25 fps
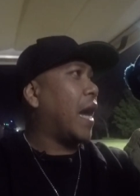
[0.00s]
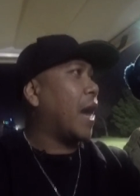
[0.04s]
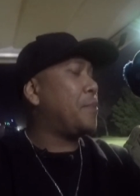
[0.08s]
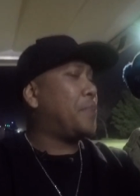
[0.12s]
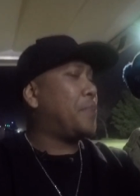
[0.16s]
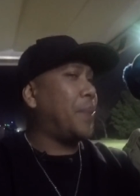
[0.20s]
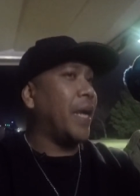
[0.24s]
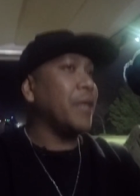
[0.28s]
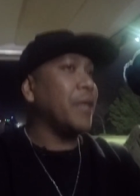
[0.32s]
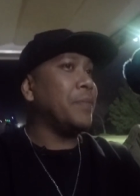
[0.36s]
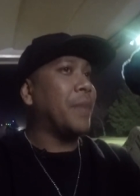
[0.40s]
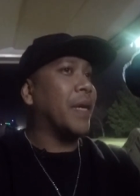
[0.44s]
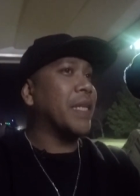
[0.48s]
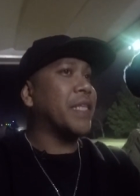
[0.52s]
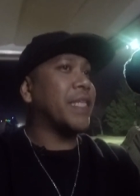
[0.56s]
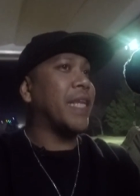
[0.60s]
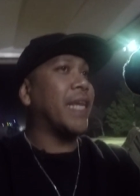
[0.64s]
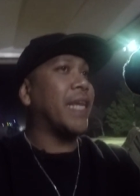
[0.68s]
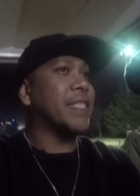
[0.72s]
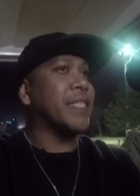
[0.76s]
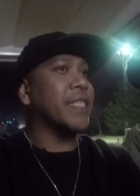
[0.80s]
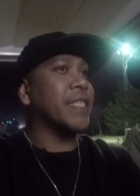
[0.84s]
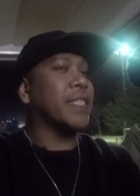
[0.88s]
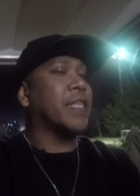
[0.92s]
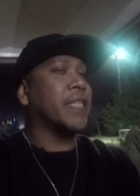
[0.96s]
I paid my
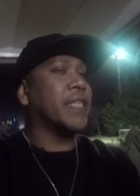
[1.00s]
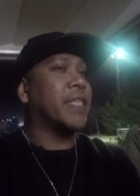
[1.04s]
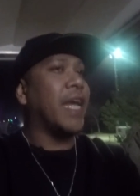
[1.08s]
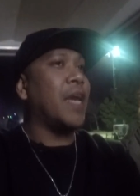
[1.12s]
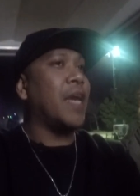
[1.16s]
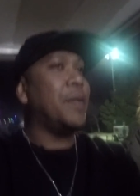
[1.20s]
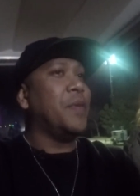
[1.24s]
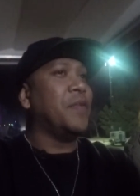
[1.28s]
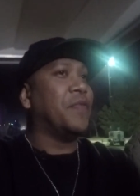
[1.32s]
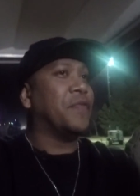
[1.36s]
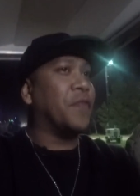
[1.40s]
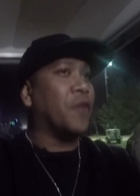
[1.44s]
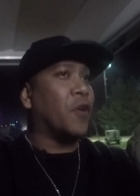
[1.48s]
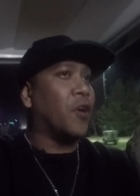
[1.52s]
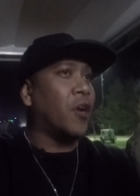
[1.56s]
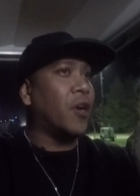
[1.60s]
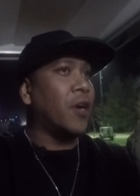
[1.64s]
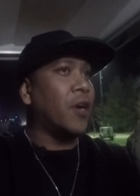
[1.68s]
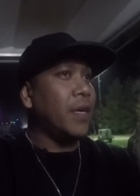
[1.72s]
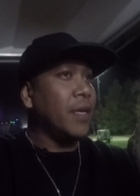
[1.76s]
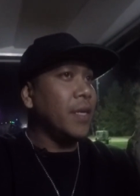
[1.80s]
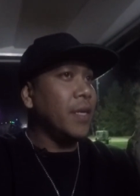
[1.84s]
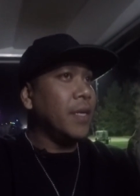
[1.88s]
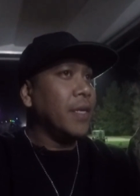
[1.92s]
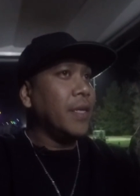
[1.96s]
taxes the day before,
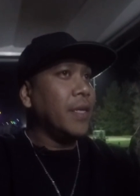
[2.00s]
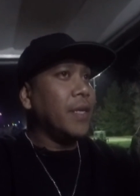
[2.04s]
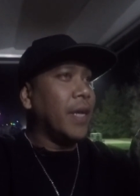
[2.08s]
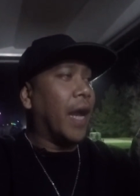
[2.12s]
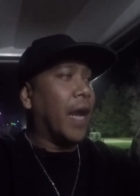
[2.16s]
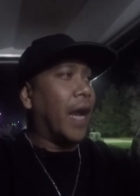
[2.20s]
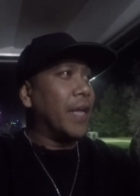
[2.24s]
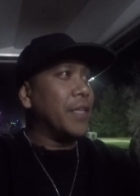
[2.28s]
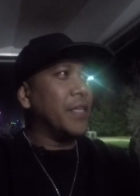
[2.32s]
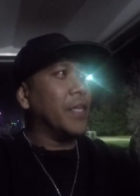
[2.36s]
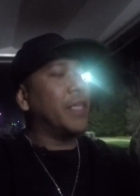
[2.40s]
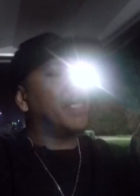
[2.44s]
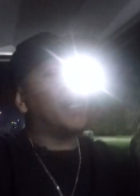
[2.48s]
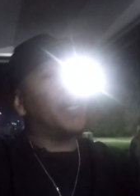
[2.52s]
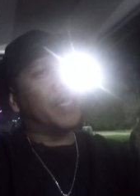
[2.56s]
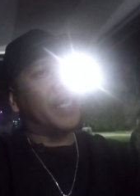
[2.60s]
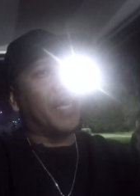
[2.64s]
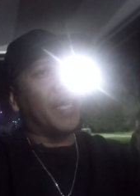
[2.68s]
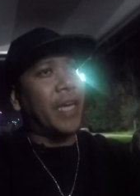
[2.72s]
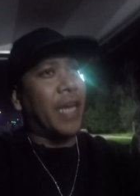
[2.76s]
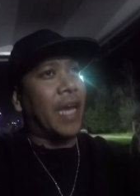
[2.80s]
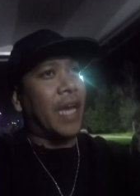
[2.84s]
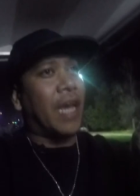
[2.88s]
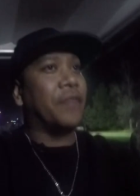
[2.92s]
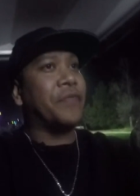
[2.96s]
and then the
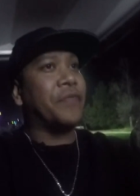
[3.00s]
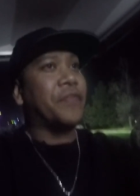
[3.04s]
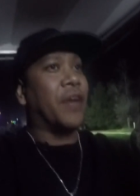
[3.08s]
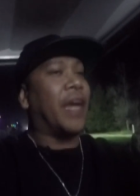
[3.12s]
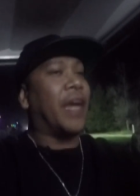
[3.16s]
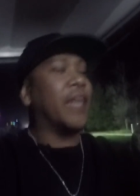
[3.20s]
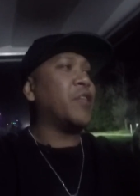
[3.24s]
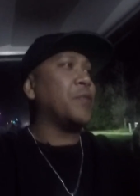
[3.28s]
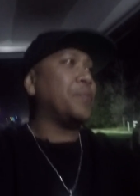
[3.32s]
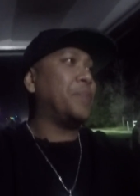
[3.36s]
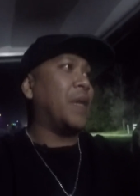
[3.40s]
day after I had to